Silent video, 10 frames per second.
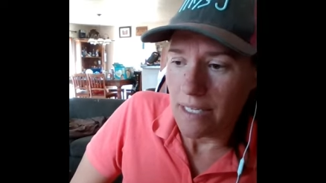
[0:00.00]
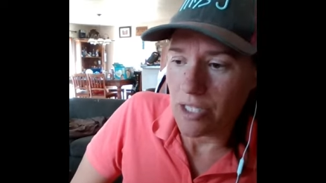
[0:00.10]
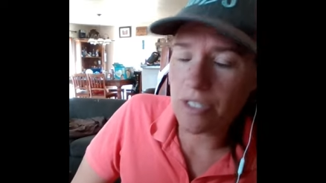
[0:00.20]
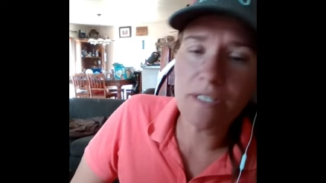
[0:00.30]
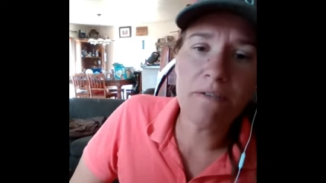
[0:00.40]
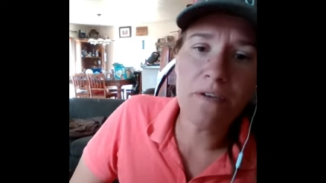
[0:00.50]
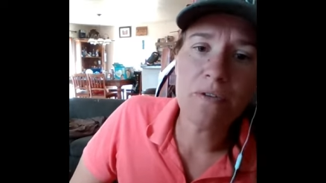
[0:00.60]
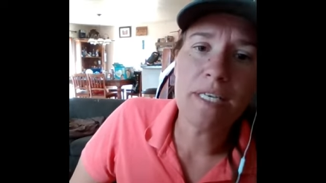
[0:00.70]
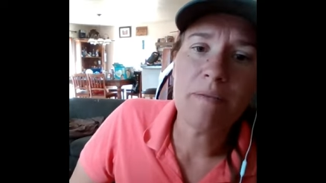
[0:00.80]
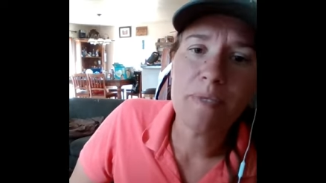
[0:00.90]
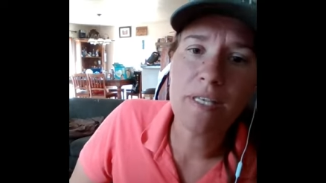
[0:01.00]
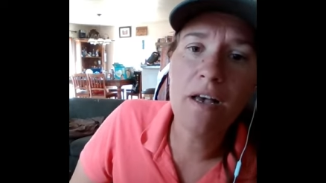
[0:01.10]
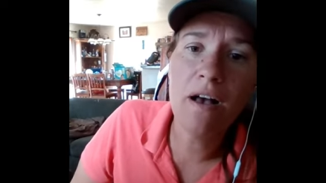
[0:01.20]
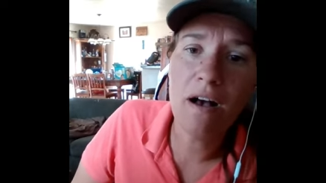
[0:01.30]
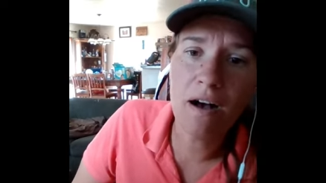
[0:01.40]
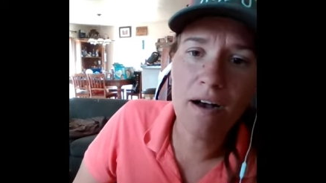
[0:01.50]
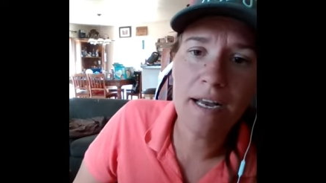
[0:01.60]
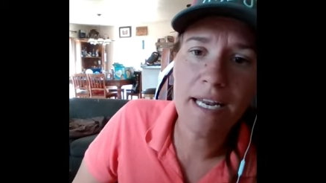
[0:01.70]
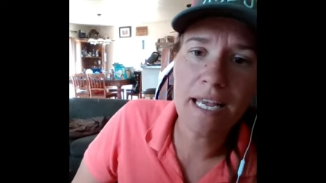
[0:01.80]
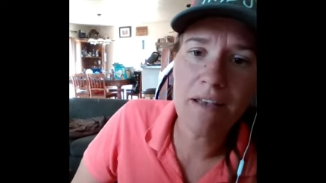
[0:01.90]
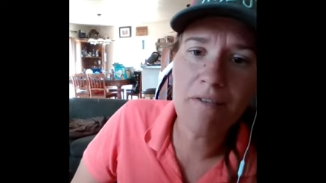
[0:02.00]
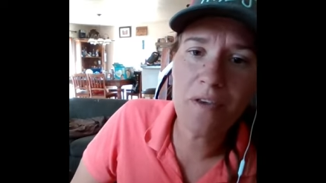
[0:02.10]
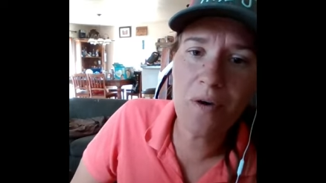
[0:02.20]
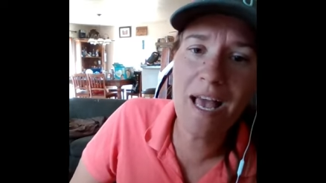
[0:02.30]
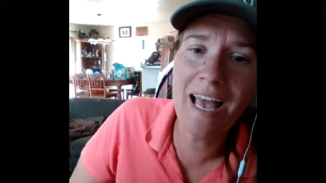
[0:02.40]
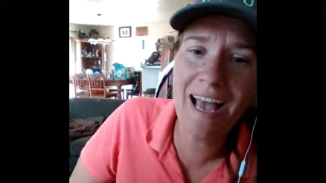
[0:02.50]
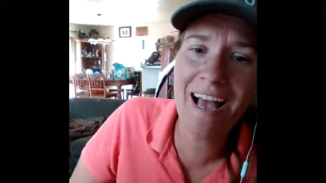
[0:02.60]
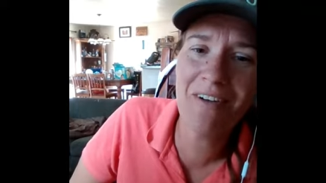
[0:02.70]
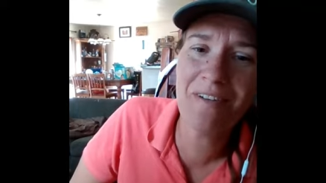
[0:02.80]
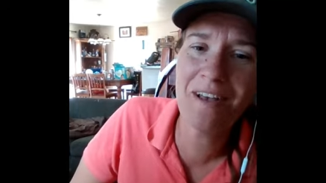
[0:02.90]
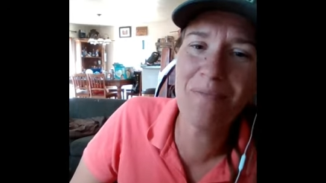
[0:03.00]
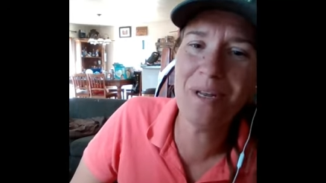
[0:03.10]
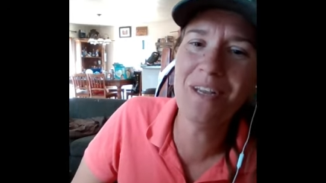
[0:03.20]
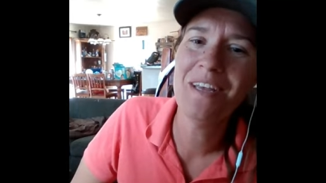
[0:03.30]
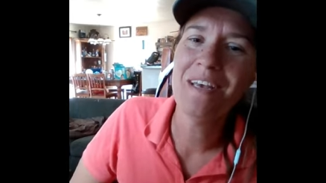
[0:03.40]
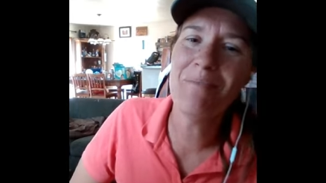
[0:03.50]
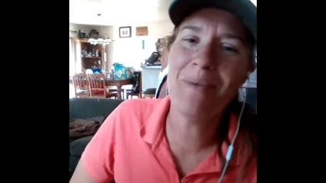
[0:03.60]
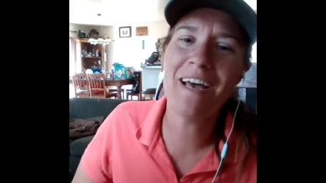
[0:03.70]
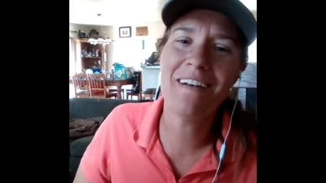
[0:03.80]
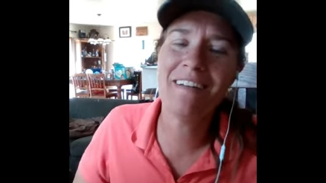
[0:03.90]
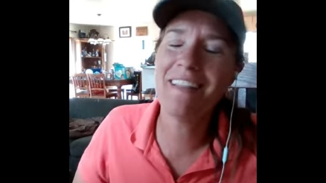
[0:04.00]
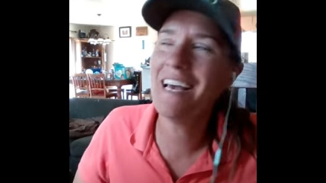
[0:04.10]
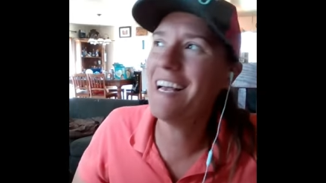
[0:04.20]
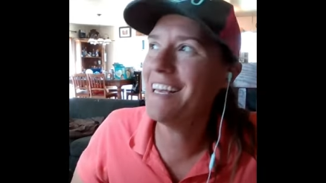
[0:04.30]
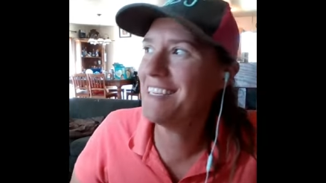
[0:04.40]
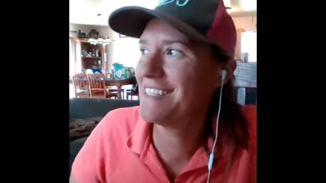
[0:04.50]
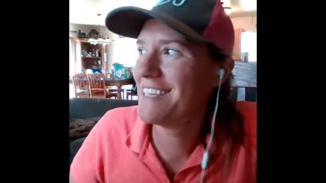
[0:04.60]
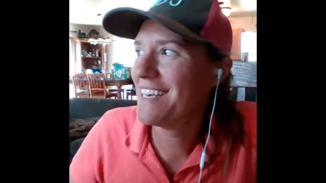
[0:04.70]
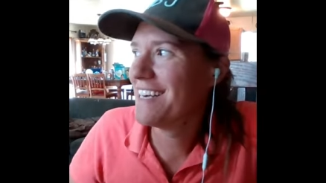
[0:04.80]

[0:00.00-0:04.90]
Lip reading: just a few tips on if you have a pattern that is